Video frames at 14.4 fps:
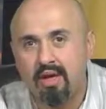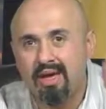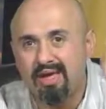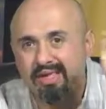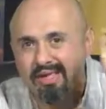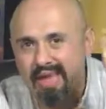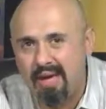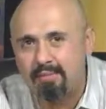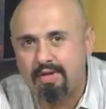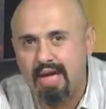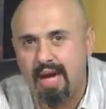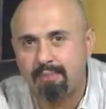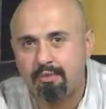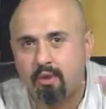same
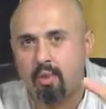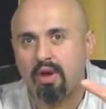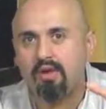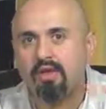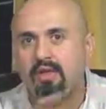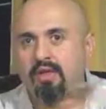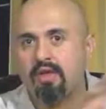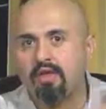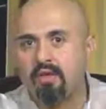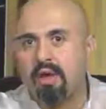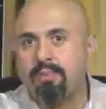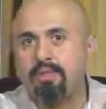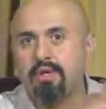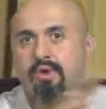chapter where he says, The
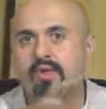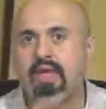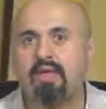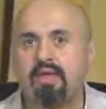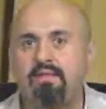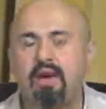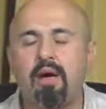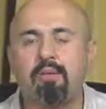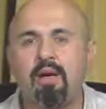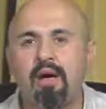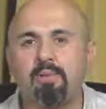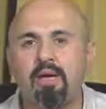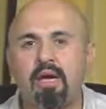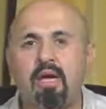scriptures testify
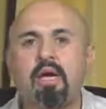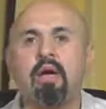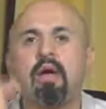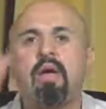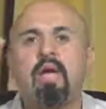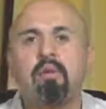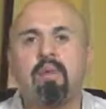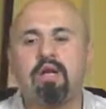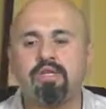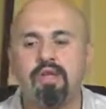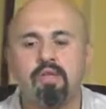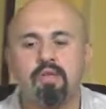about me, he mentions